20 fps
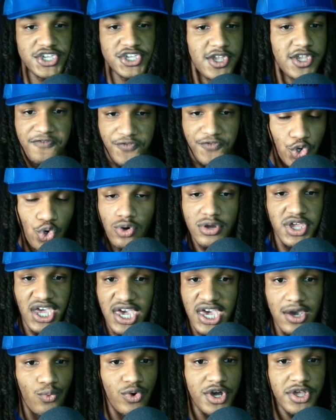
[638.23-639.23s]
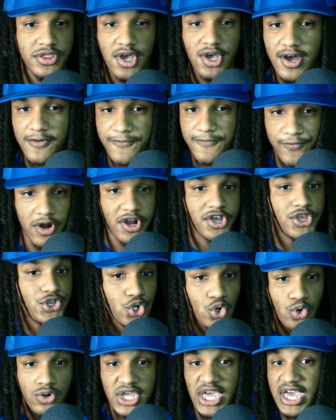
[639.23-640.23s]
And if you can't win up front,
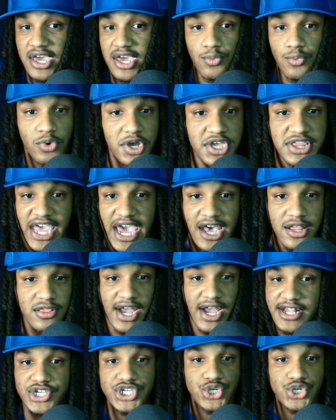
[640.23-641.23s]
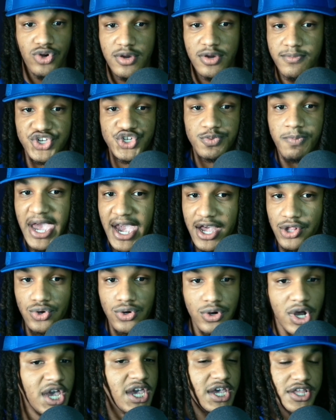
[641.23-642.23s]
you can't win that line of scrimmage
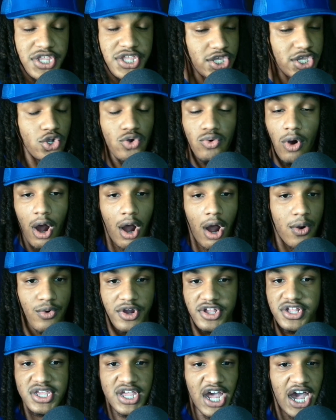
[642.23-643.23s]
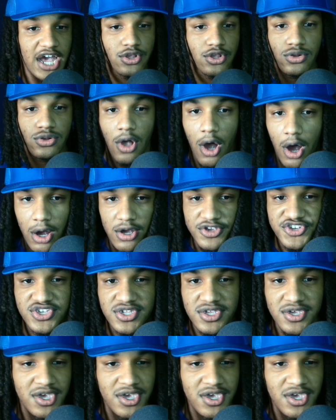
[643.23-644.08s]
battle, then you already kind of lost.